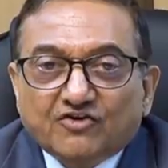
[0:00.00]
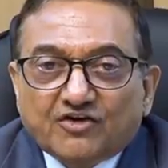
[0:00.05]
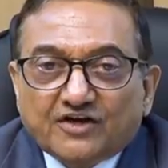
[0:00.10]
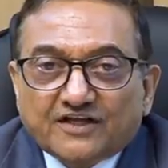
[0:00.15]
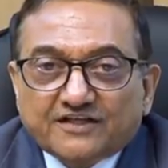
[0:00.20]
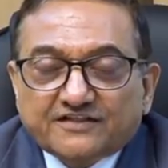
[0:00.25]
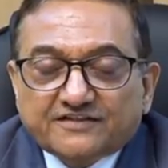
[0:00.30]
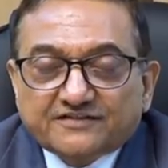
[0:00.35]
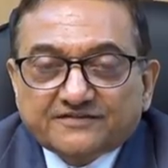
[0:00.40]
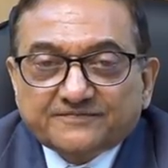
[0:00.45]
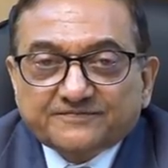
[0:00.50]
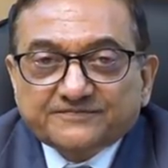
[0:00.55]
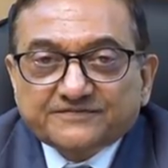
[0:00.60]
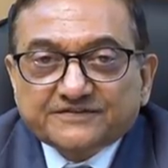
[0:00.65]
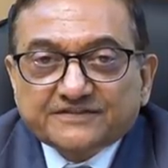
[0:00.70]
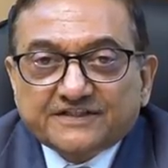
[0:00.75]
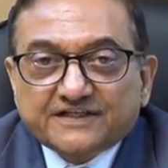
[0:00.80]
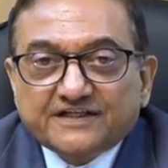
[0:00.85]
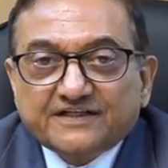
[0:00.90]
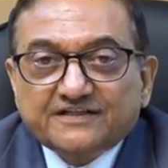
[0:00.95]
College
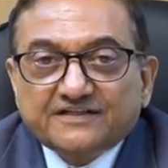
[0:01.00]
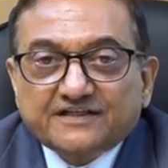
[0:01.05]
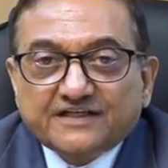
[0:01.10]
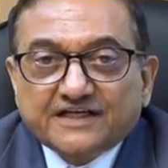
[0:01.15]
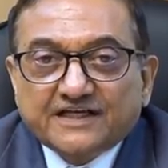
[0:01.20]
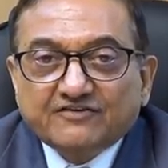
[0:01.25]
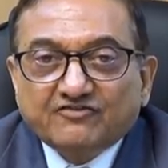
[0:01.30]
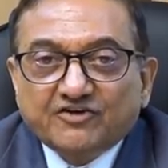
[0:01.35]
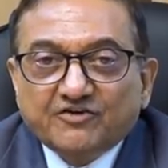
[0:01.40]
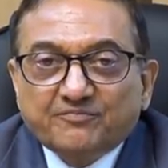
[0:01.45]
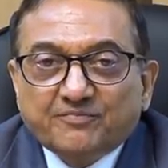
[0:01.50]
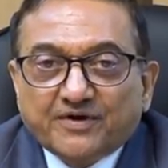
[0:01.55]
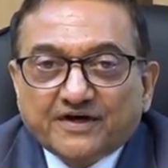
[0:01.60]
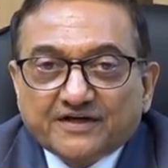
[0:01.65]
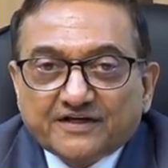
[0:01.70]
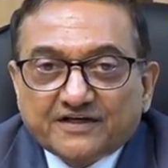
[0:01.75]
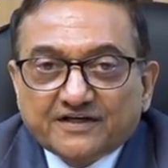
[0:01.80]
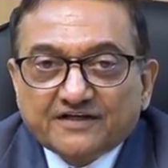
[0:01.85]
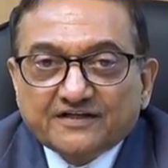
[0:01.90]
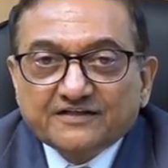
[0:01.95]
and D.Y.
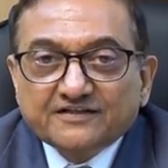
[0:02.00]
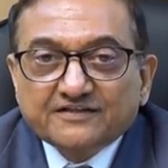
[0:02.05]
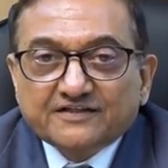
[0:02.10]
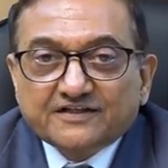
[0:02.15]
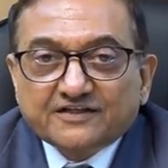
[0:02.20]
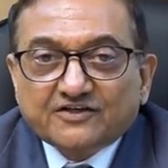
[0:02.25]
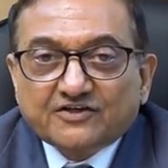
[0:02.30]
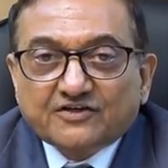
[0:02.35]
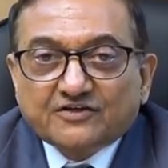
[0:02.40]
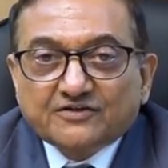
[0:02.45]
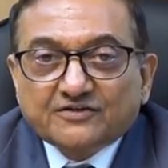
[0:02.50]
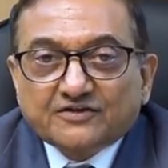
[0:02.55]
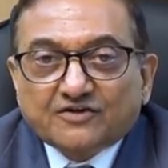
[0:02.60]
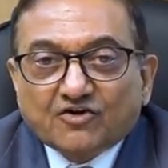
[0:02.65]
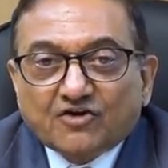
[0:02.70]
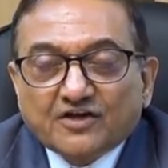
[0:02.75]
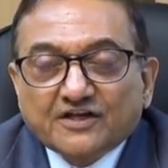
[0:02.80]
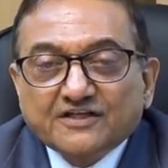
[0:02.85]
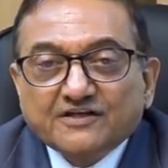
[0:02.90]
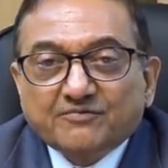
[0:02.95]
Patil
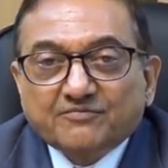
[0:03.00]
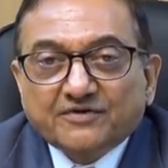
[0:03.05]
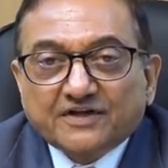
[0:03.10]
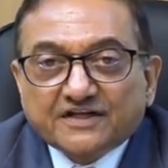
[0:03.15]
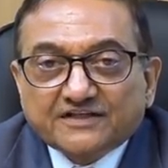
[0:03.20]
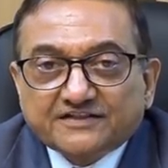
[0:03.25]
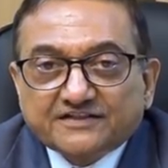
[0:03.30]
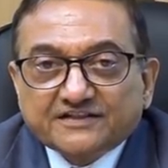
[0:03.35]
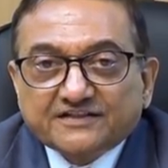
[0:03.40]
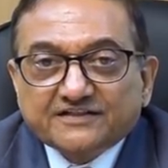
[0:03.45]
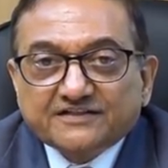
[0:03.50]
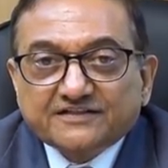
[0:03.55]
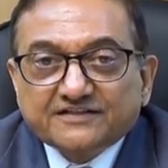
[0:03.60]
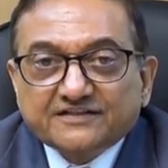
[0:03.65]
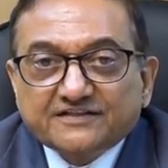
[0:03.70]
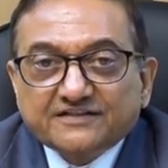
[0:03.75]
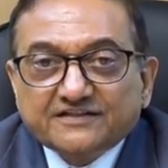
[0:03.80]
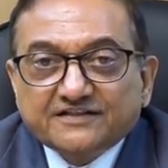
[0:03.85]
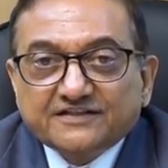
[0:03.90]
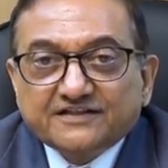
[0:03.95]
College of Nursing
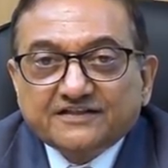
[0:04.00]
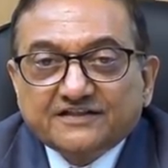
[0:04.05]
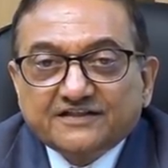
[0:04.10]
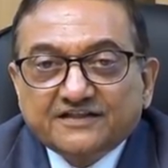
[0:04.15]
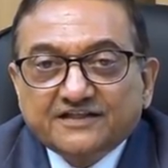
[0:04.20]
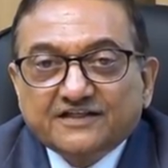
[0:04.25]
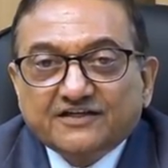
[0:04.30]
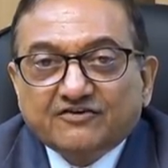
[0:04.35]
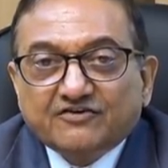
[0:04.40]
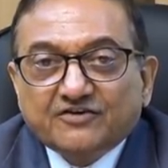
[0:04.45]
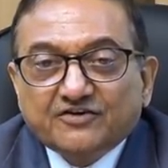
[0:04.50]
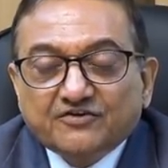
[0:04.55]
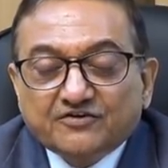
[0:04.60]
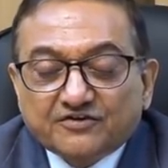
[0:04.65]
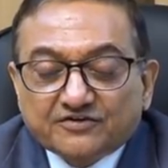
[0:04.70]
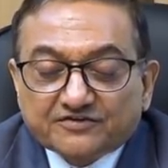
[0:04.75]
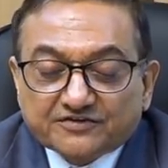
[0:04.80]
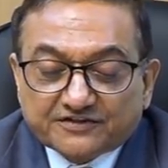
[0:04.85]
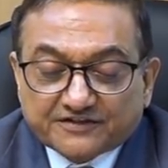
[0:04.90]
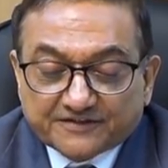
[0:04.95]
in our
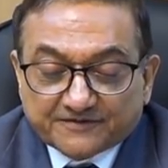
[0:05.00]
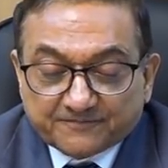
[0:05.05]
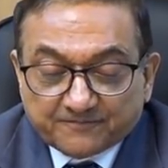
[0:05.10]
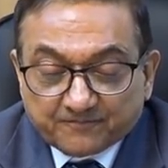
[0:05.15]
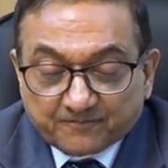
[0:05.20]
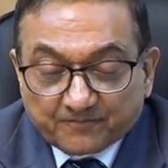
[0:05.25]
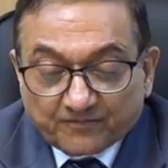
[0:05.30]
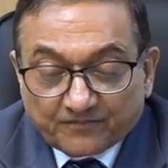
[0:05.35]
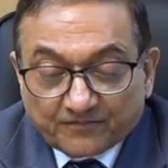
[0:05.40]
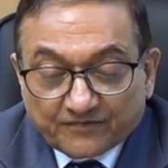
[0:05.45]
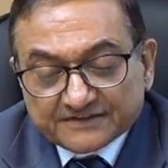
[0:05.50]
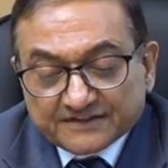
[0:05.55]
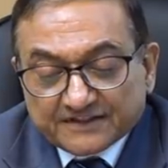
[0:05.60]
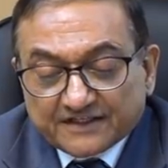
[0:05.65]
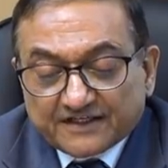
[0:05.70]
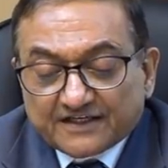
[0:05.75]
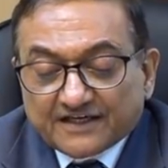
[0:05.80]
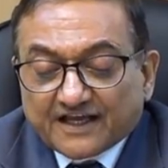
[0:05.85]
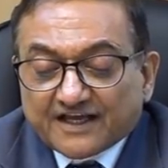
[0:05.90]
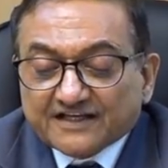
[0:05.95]
university.
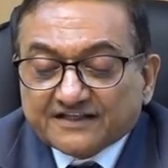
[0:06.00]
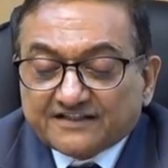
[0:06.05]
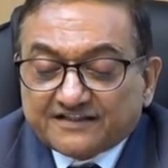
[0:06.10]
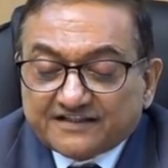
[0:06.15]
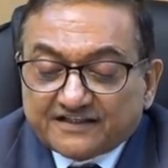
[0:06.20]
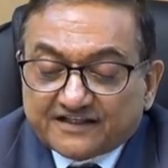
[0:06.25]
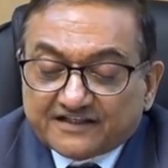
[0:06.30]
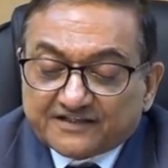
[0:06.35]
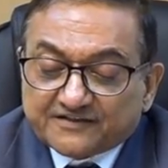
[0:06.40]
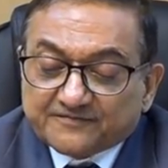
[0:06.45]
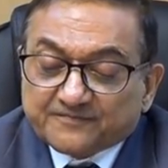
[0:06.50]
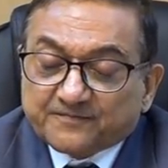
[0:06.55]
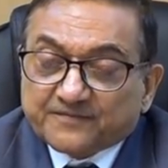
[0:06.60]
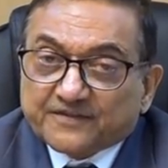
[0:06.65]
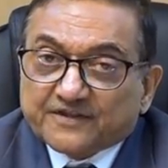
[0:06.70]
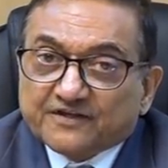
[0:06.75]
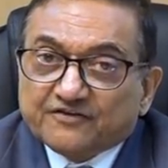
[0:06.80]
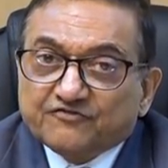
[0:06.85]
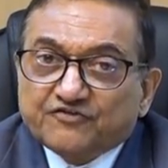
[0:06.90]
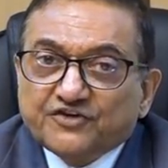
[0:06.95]
Last year,
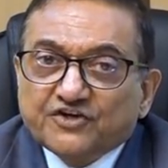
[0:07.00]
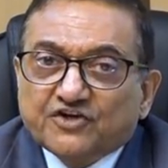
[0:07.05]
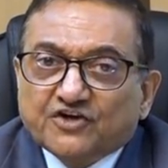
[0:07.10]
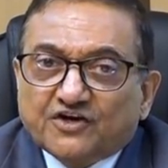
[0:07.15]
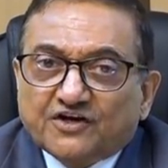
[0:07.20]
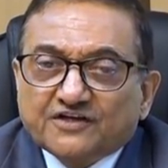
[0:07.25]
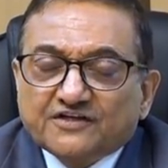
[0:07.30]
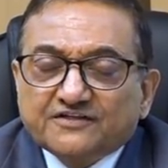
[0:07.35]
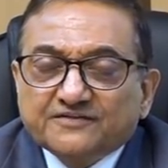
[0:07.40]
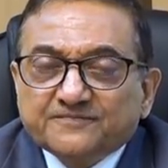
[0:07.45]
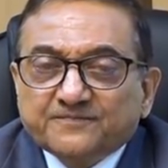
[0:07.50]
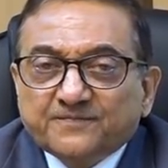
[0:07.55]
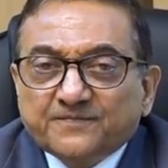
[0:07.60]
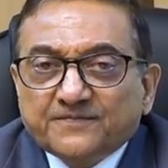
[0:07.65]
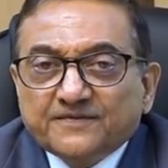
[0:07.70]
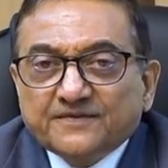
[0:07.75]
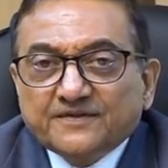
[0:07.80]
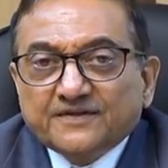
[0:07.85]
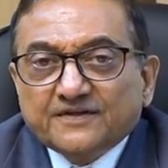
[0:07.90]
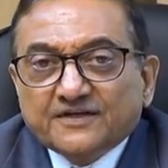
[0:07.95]
we got
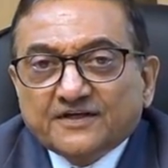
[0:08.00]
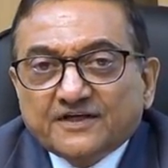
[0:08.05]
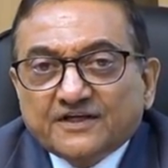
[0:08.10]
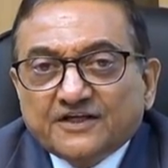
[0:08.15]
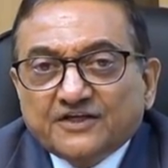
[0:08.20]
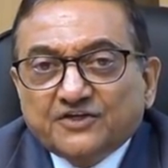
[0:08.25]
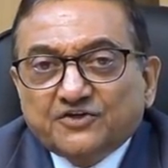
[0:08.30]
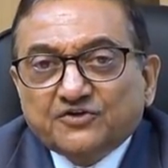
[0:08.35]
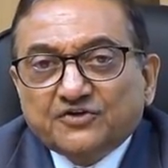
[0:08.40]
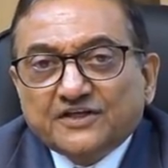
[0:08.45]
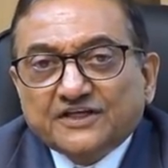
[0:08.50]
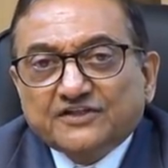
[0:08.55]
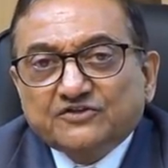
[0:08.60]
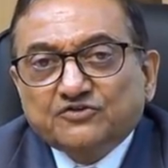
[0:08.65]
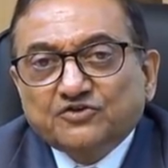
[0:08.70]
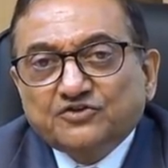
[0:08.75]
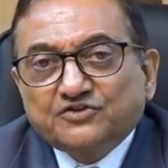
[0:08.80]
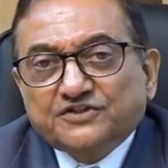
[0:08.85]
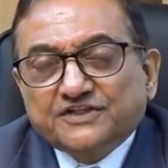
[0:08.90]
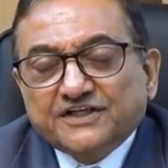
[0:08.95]

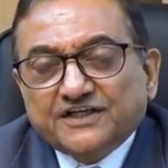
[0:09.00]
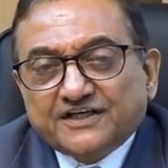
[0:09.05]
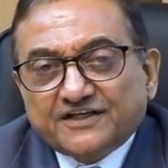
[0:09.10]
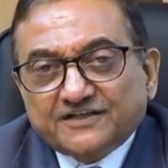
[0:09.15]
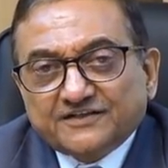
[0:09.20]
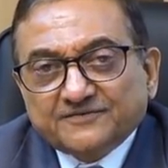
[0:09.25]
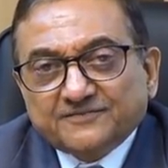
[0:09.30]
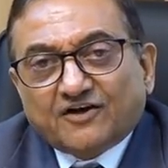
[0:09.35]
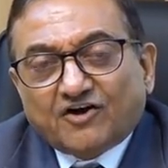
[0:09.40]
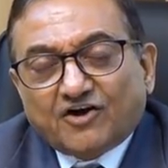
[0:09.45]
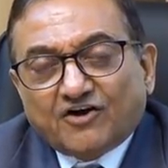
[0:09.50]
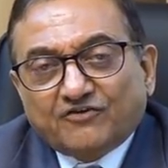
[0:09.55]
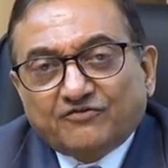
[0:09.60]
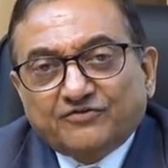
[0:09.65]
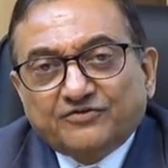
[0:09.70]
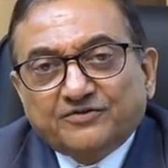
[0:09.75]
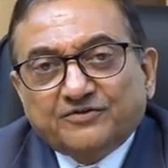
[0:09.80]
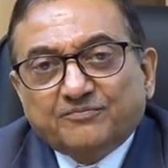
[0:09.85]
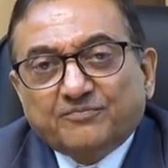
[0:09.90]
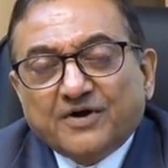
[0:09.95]
UNESCO Chair
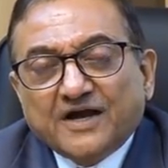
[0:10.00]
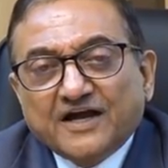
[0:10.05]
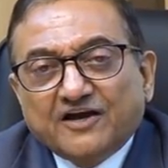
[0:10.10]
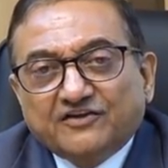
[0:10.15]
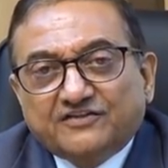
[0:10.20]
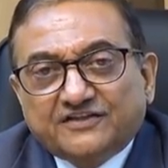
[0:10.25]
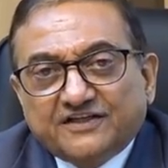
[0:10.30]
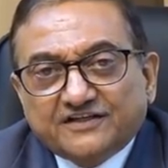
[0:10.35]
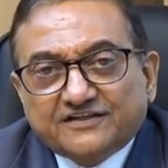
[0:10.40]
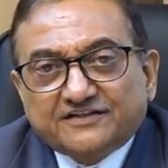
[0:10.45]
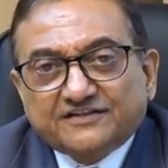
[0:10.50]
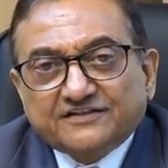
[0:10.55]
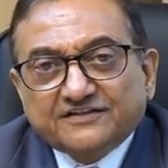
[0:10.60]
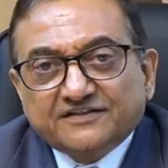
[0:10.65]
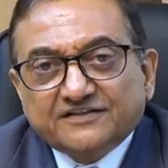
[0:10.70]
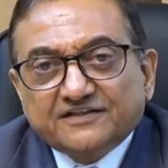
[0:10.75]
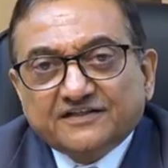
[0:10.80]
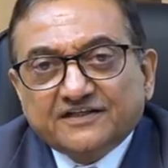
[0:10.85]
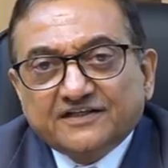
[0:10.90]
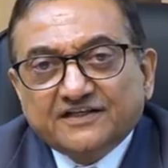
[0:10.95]
of Bioethics
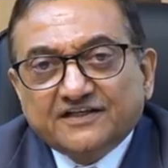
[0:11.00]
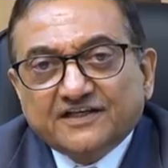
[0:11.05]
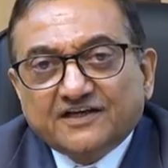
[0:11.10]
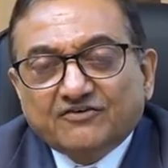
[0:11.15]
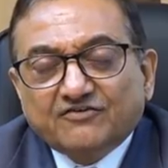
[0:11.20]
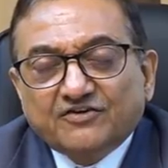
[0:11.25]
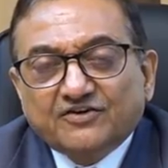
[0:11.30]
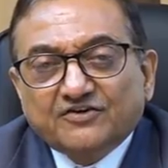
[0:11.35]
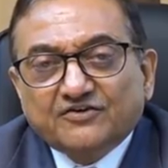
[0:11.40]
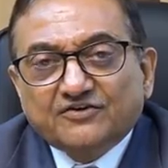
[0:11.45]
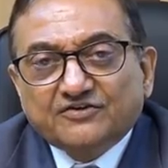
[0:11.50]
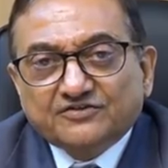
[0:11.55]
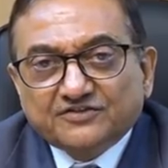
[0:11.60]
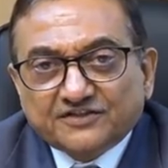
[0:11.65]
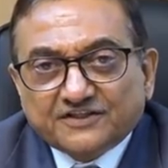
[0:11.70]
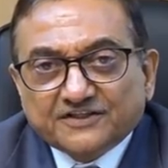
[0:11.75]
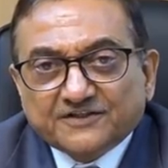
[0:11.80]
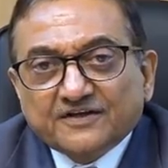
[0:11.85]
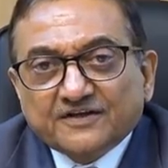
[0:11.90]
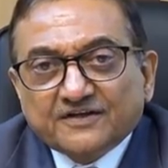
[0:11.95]
in our
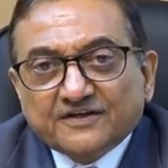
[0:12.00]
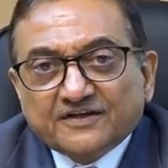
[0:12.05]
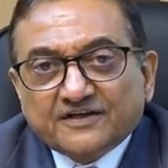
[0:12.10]
university.